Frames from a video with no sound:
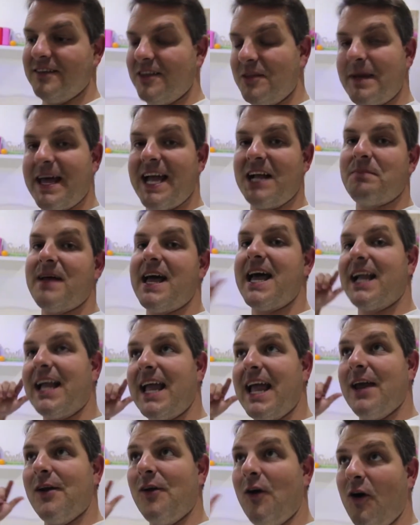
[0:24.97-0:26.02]
into the backpack
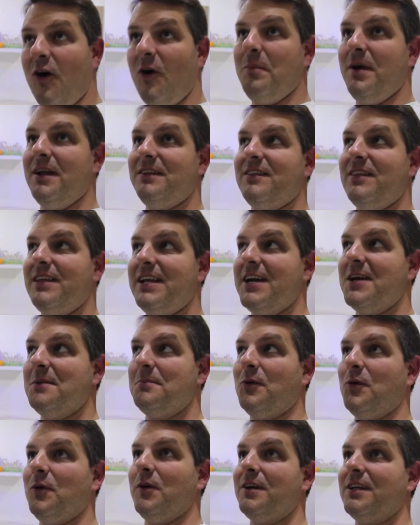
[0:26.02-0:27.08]
and haul butt to the
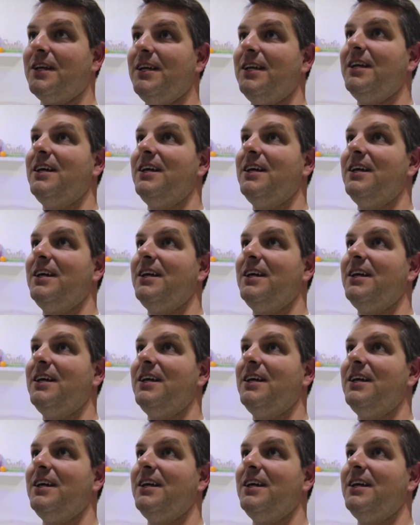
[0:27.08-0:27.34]
airport